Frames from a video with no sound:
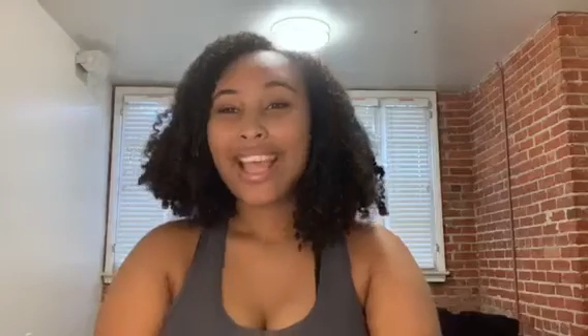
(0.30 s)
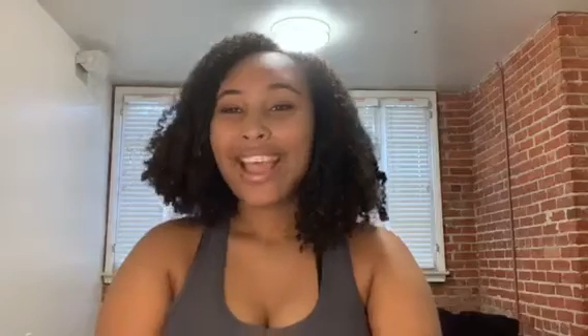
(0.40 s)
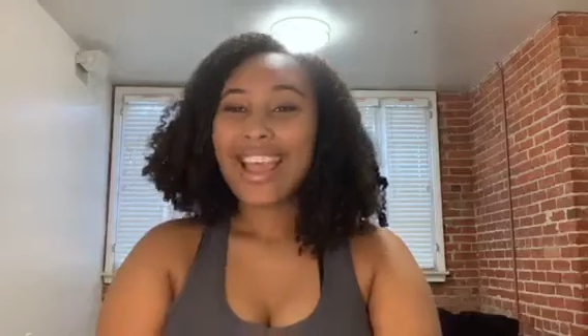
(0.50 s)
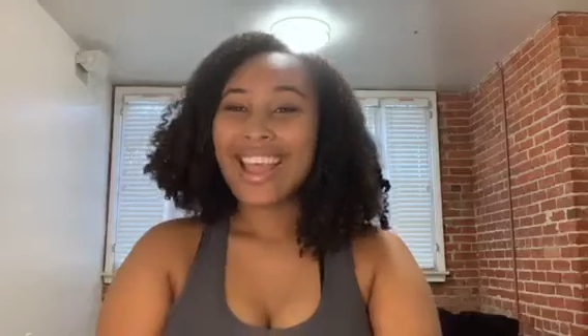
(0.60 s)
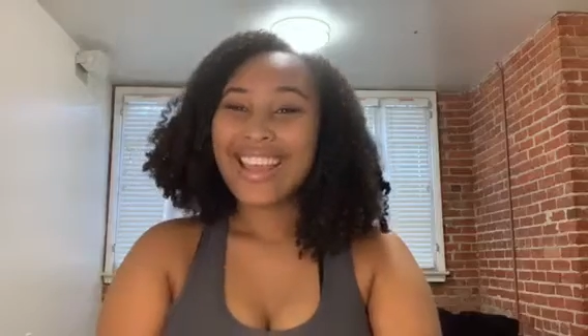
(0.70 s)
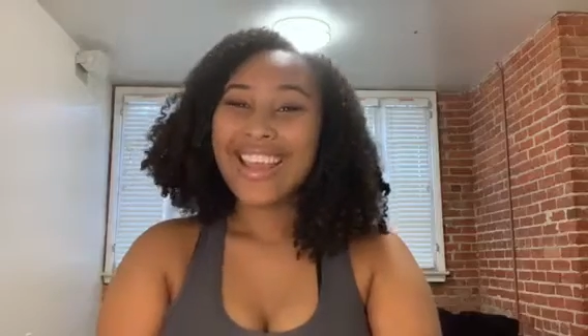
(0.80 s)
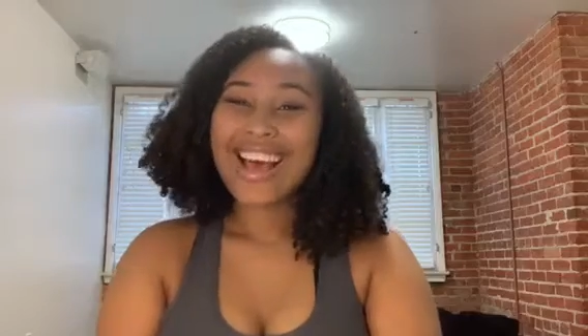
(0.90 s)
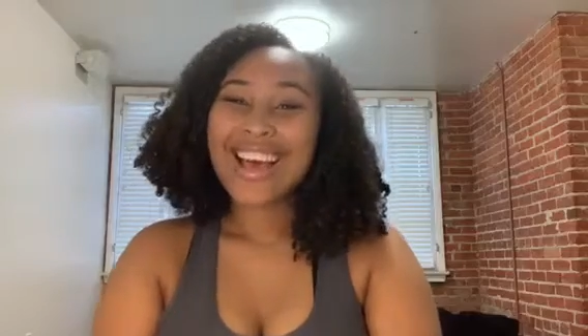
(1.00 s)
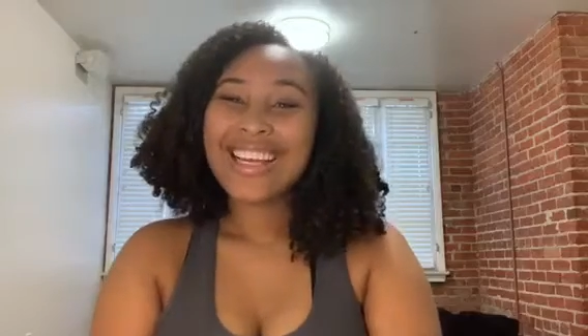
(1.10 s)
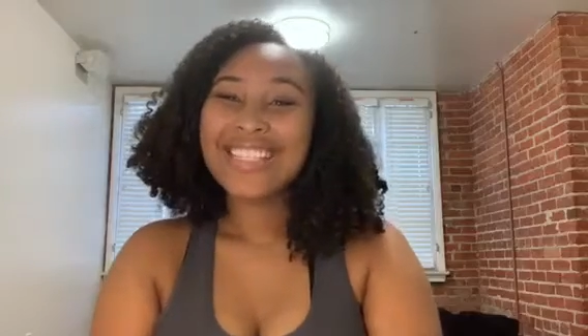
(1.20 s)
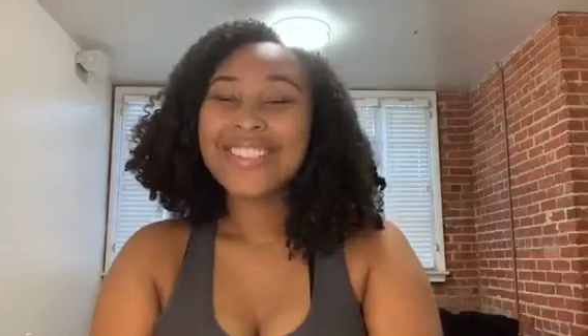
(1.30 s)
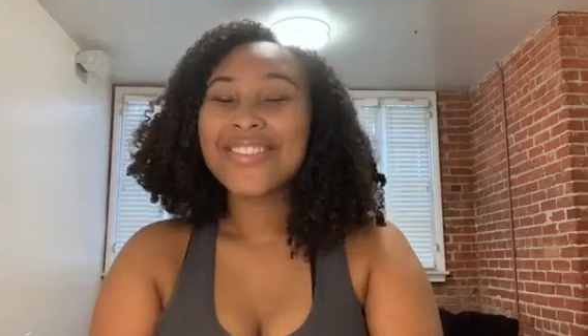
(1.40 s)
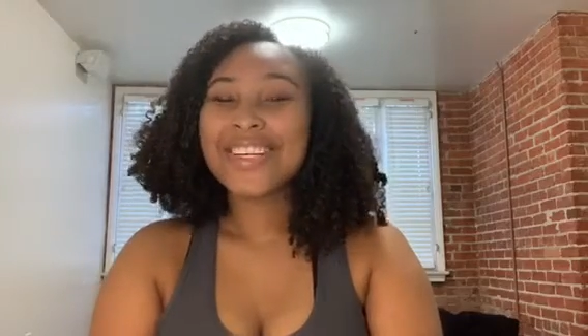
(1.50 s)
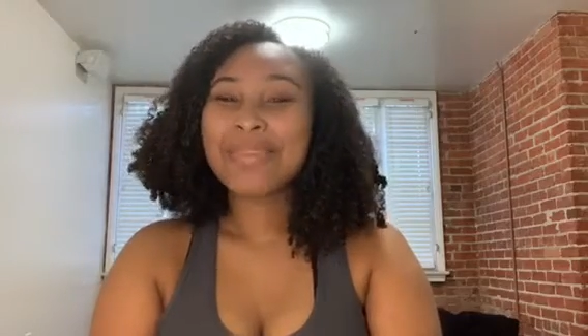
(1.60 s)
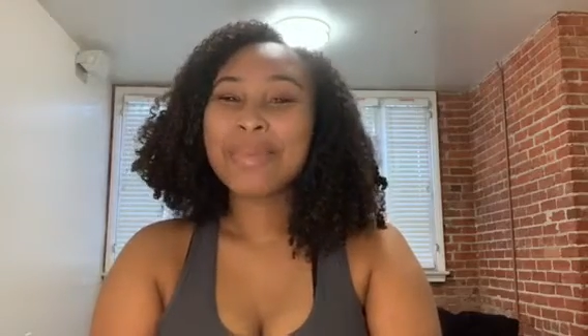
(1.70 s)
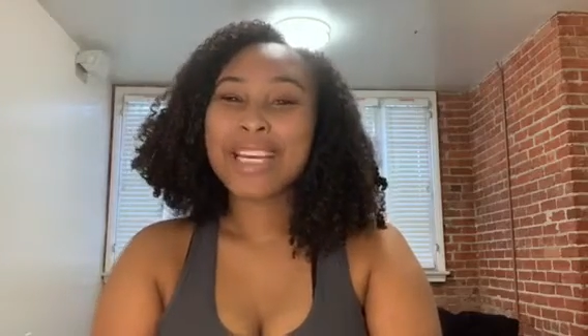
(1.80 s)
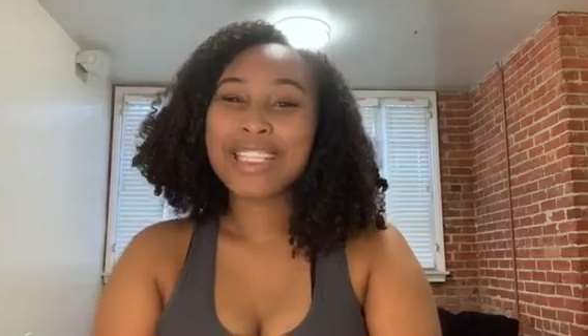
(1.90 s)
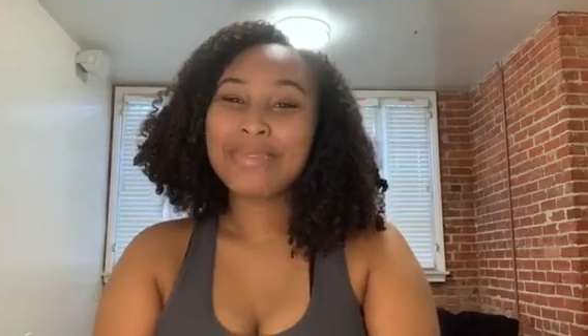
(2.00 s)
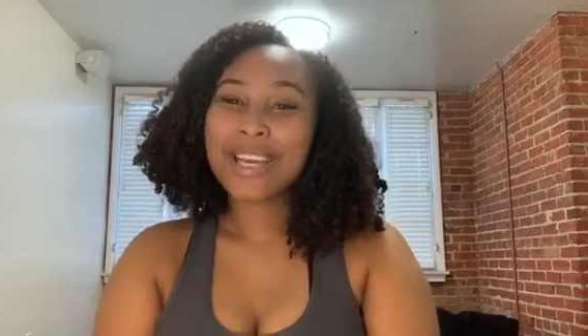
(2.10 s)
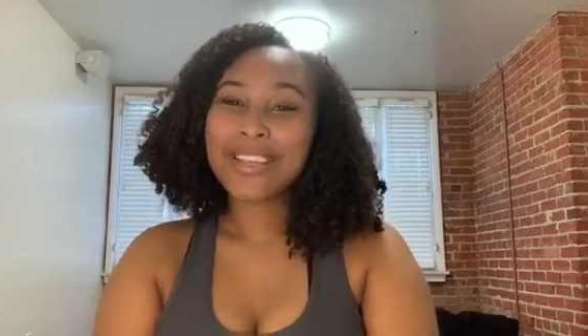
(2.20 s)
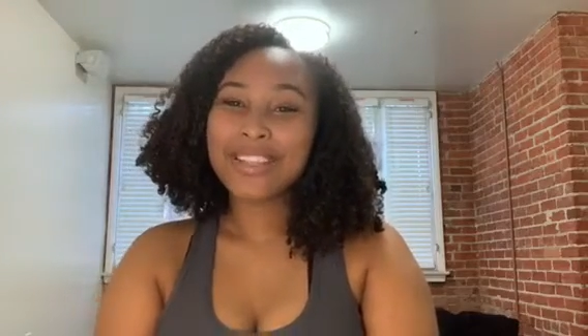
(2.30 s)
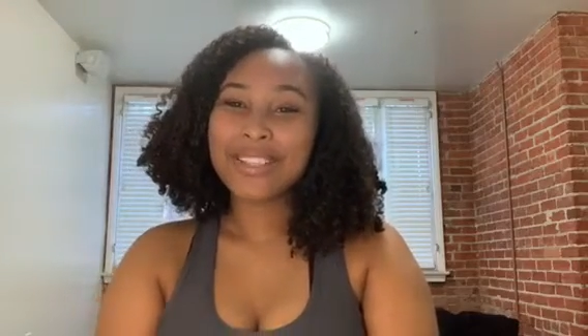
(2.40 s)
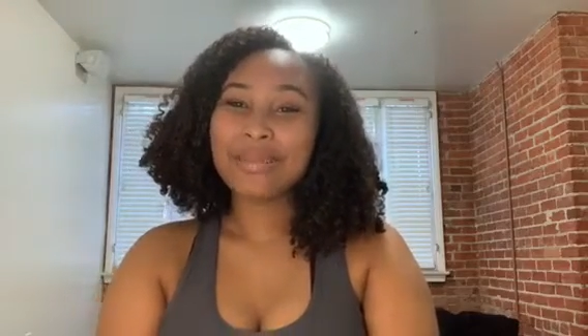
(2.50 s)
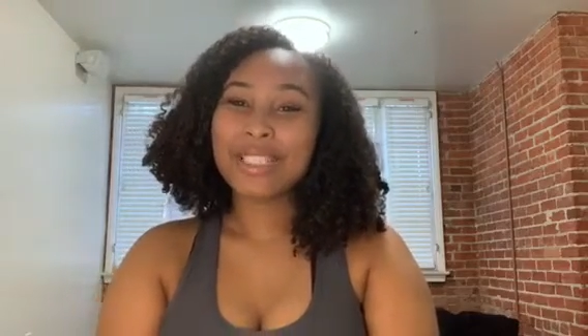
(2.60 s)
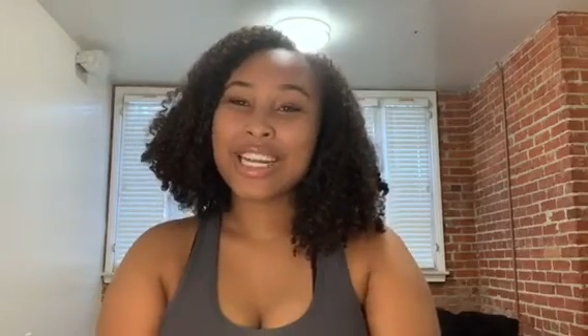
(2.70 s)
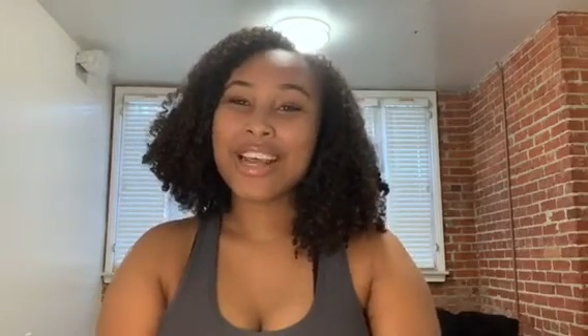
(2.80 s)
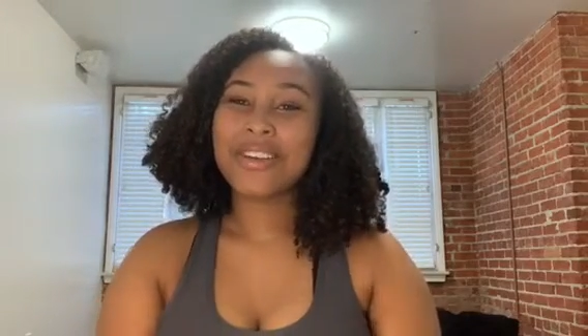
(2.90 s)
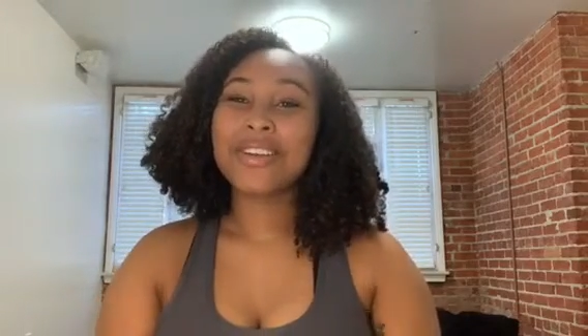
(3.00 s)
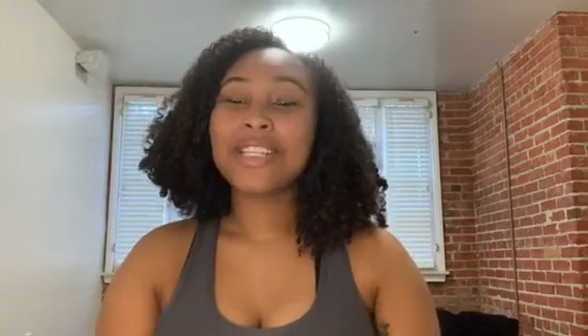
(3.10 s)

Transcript: Hey guys, and welcome back to my YouTube channel.